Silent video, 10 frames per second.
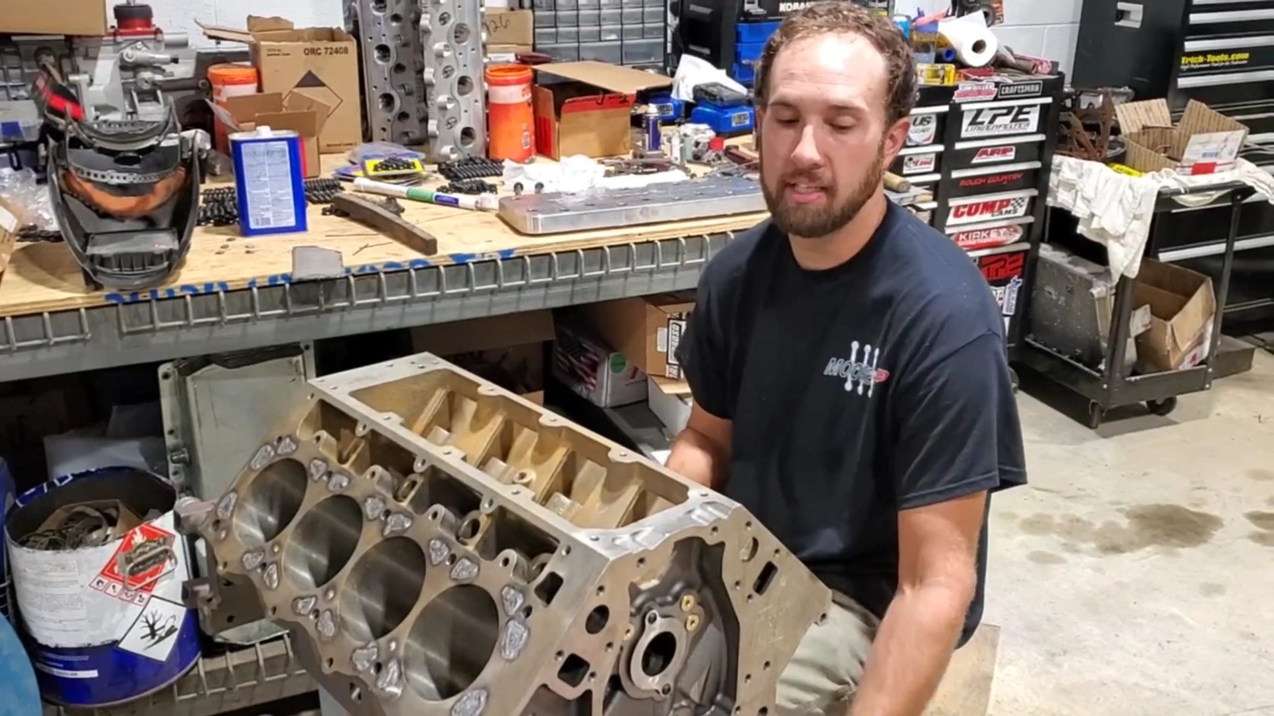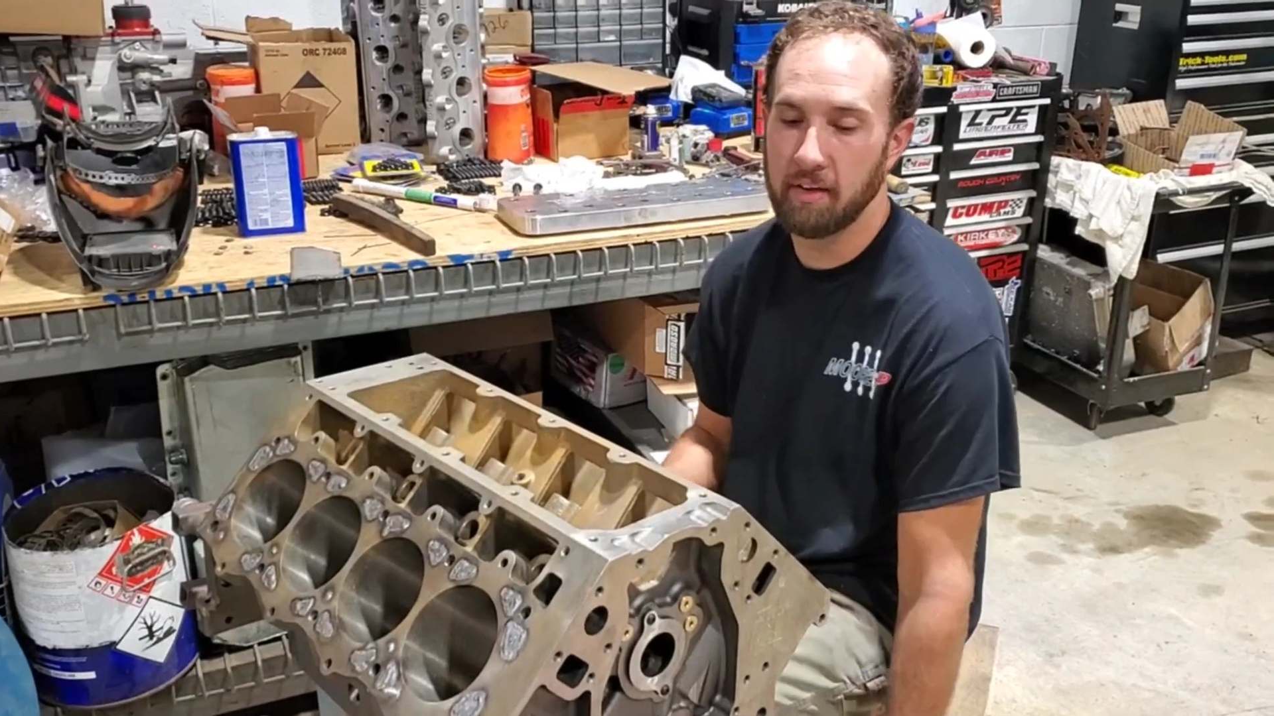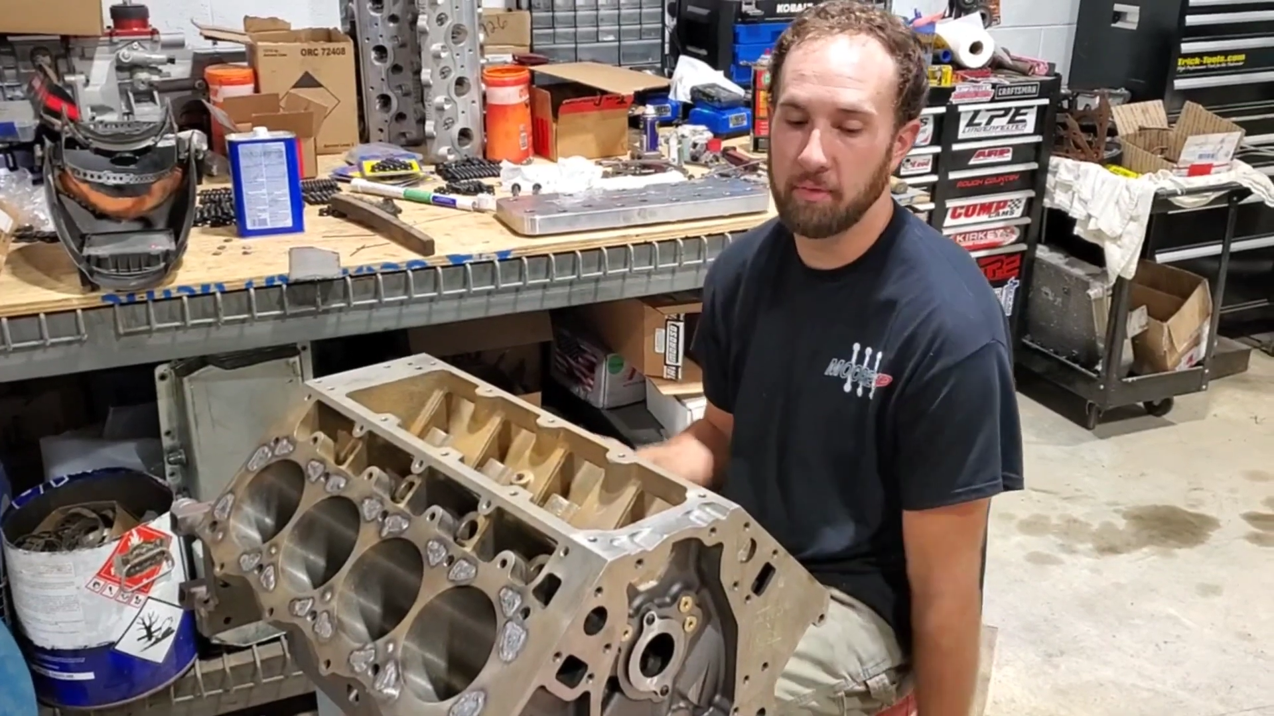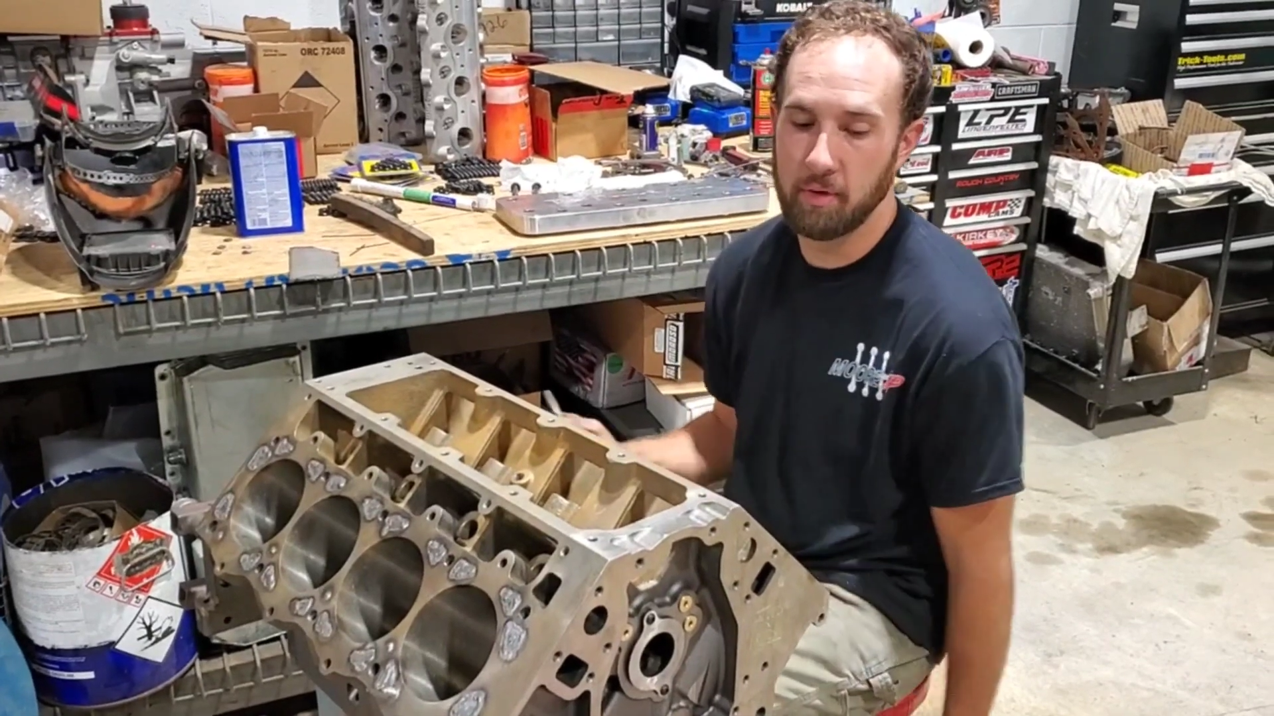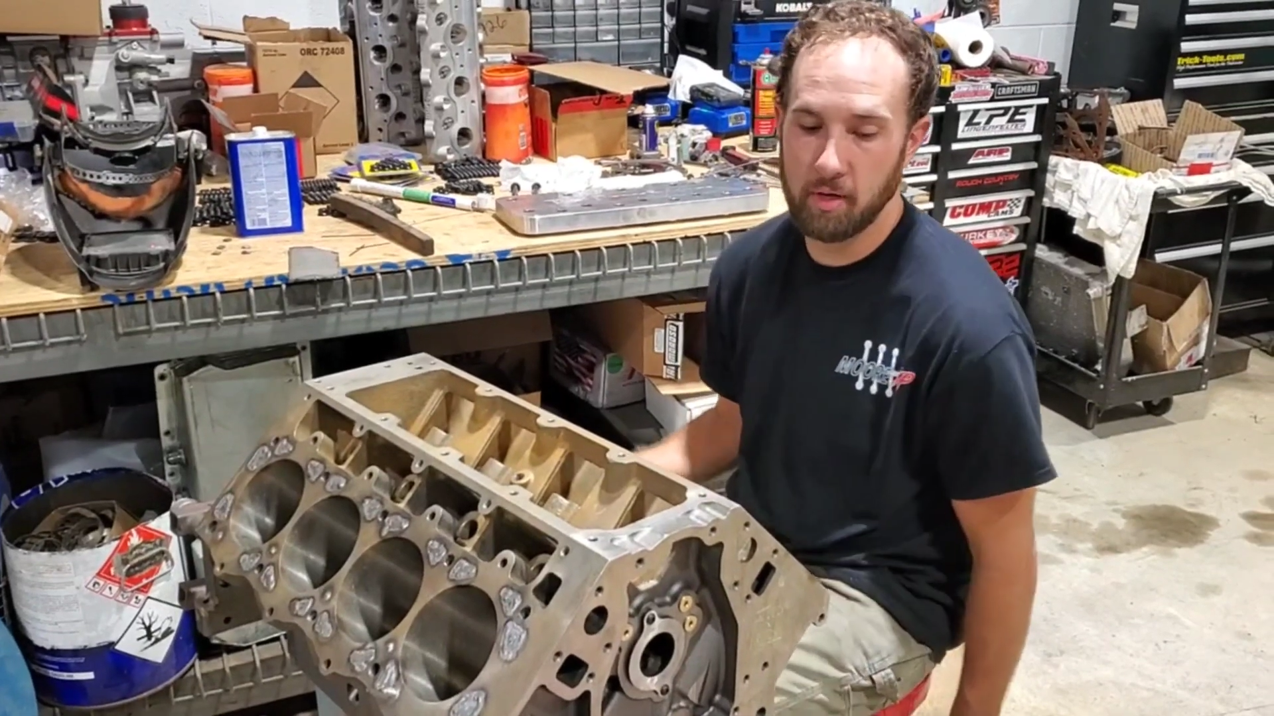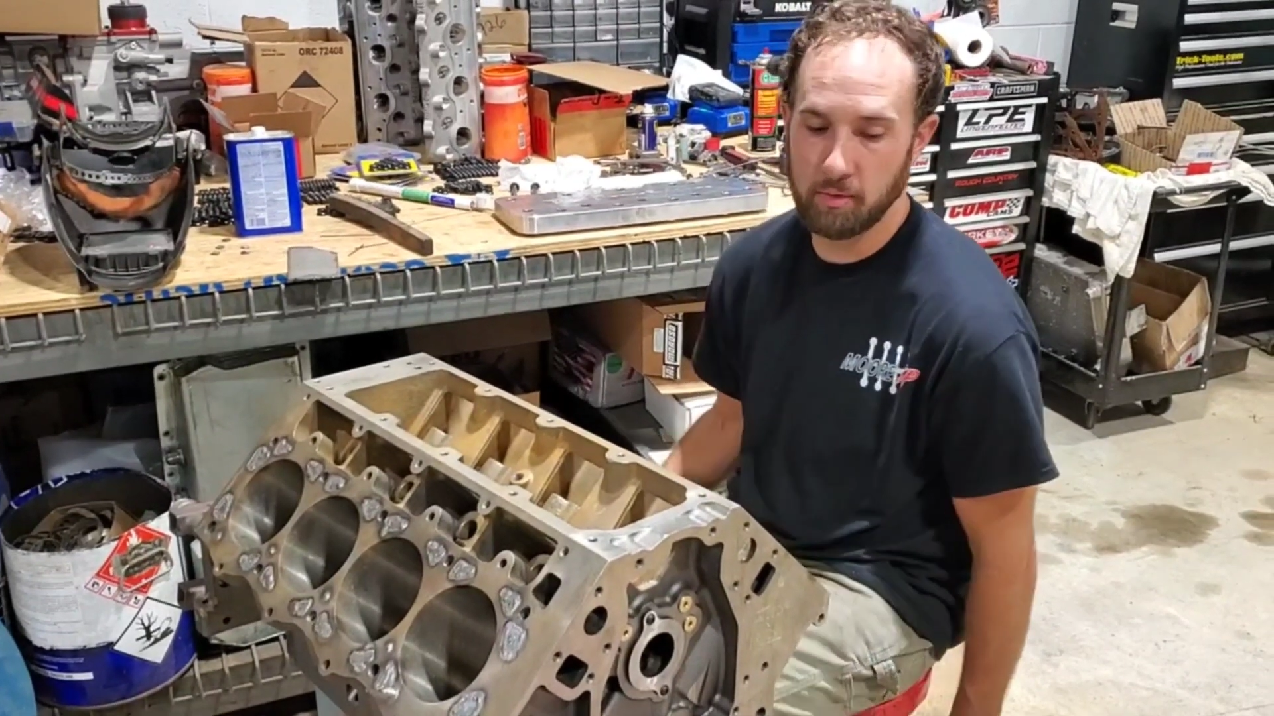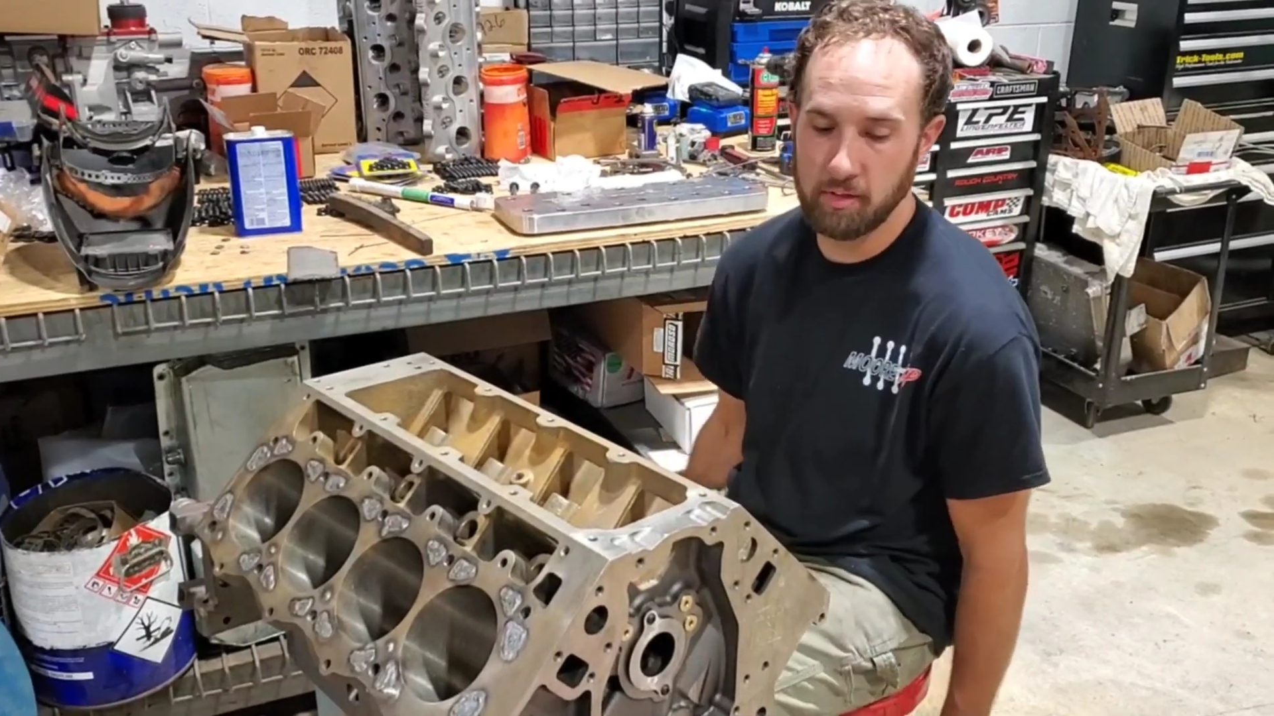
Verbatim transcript: down the road